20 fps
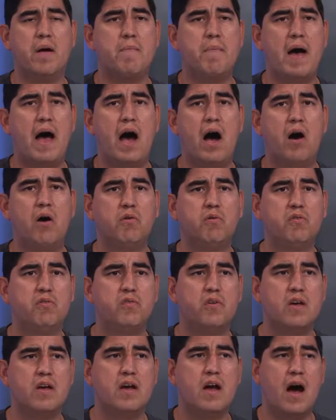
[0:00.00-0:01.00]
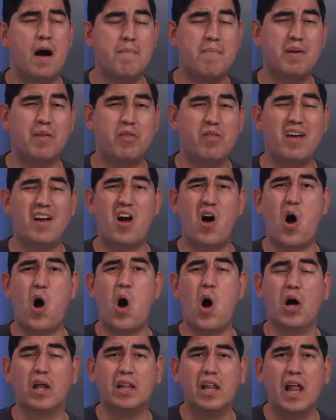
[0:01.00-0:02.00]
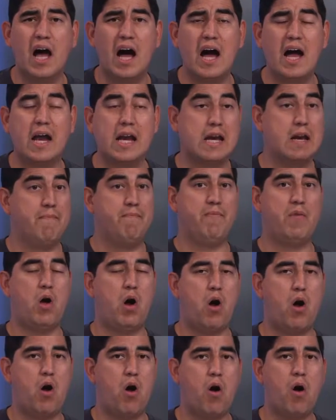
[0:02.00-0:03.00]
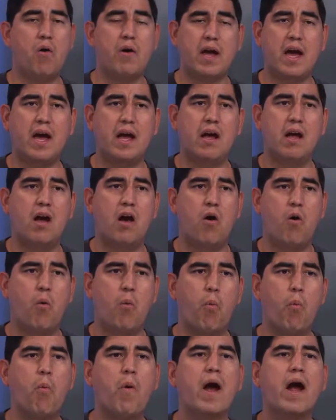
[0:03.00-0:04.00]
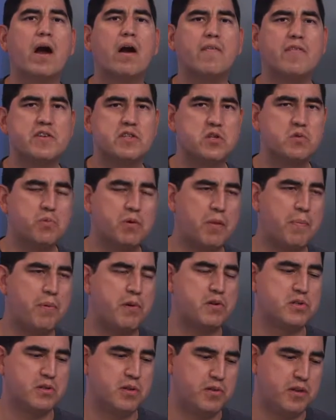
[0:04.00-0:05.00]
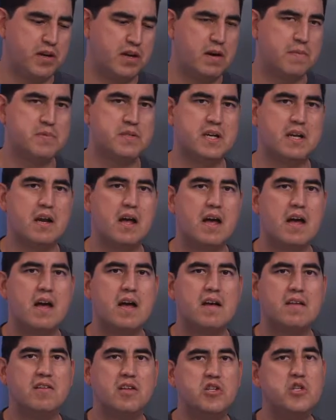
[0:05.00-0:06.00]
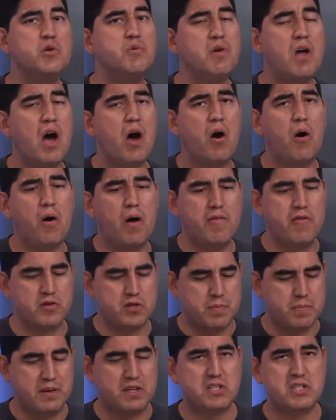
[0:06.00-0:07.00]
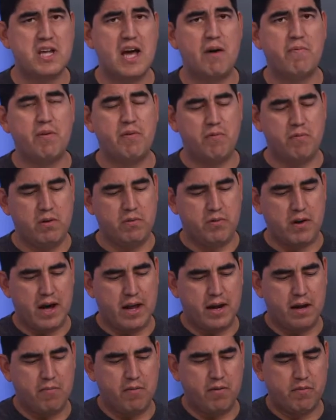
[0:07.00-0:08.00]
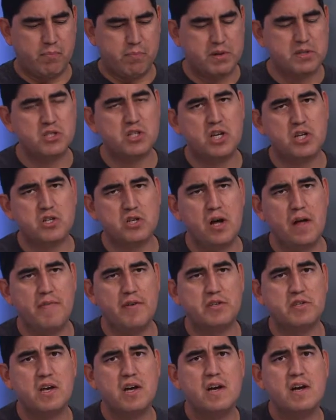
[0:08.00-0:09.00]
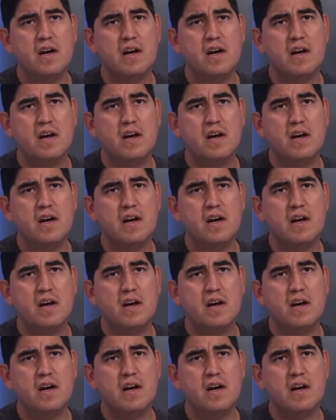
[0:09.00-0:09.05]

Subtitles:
about a big thing, online? Okay, and this is where the personal thing comes in. Did you know, and there's a big stat, we have a presentation on this,